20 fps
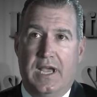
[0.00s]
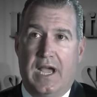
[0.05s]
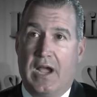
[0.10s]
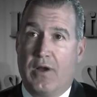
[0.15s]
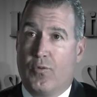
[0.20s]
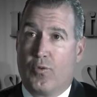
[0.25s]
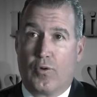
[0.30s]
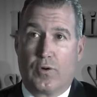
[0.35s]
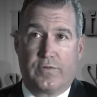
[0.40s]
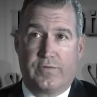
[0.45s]

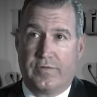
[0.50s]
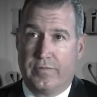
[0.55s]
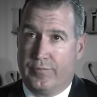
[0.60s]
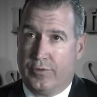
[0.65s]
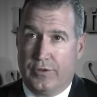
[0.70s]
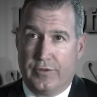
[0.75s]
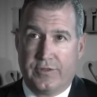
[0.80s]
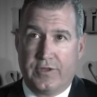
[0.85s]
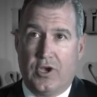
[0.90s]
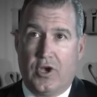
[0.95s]
I worked for
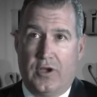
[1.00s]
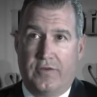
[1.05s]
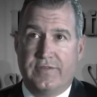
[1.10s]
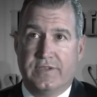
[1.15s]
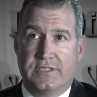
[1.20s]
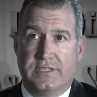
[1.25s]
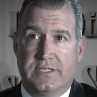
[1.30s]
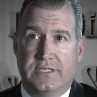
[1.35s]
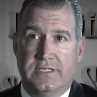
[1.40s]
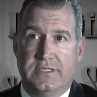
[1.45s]
both
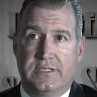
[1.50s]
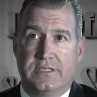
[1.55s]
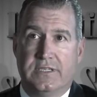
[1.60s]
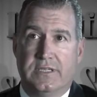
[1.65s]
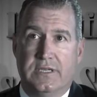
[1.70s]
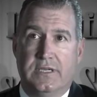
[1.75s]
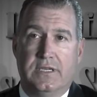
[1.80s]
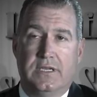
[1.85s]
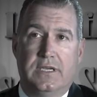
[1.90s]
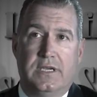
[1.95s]
offices
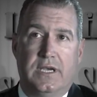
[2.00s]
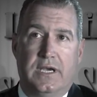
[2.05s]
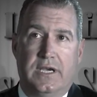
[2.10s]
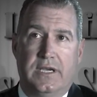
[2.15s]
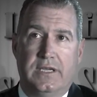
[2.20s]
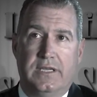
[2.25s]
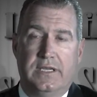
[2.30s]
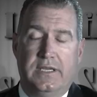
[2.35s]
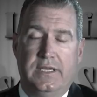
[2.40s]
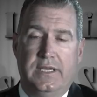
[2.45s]

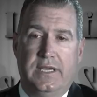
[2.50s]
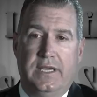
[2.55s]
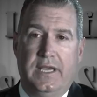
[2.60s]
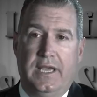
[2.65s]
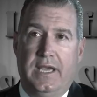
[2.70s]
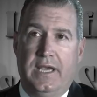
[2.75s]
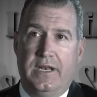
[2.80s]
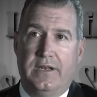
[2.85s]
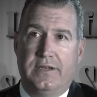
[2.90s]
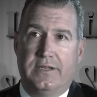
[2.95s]

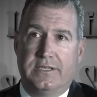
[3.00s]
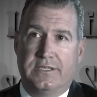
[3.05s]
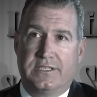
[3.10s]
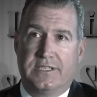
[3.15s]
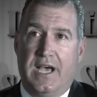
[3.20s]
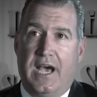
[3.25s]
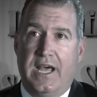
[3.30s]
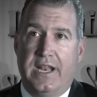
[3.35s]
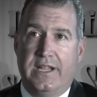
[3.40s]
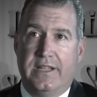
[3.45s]
and
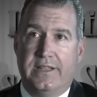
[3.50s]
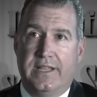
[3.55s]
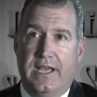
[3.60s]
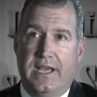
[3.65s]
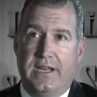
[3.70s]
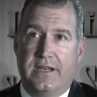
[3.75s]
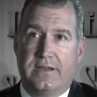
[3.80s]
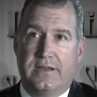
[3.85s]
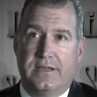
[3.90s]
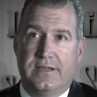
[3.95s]
decided
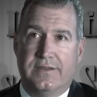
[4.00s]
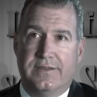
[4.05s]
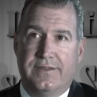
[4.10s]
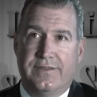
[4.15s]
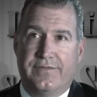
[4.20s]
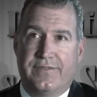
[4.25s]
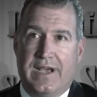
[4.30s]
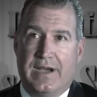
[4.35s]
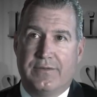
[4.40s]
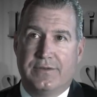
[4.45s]
that
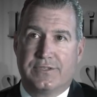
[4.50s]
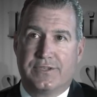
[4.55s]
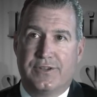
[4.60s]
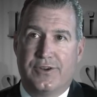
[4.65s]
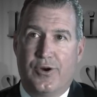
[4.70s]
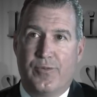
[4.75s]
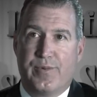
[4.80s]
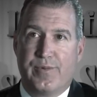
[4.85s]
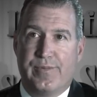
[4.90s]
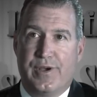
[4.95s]
if I was going
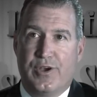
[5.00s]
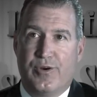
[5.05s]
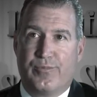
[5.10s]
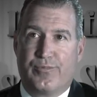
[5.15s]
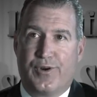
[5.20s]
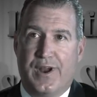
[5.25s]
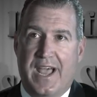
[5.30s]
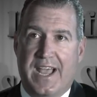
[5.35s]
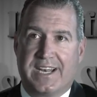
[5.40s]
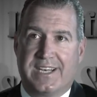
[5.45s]
to open my own
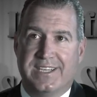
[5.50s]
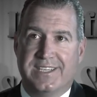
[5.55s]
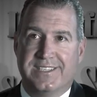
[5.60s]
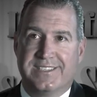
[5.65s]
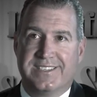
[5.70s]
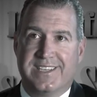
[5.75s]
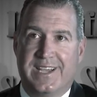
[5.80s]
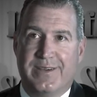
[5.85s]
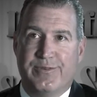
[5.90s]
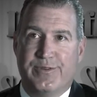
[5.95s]

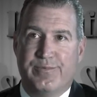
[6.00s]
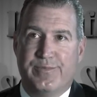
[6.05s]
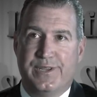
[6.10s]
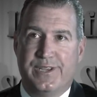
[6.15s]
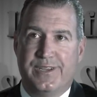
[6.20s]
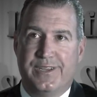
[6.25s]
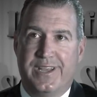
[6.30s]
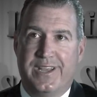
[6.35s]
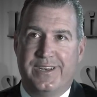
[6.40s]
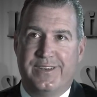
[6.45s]
practice, I would
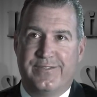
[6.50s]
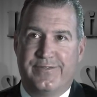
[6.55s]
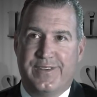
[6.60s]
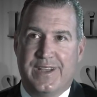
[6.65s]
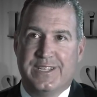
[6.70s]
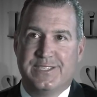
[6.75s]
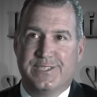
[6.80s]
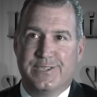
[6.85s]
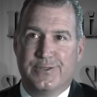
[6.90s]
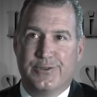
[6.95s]
be a
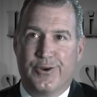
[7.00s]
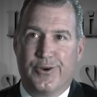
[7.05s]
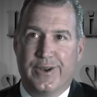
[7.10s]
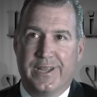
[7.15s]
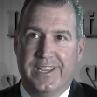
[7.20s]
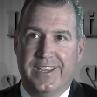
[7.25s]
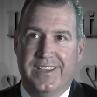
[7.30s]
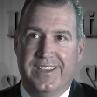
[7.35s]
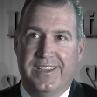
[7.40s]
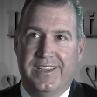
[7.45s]
defense
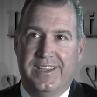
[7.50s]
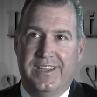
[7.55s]
attorney.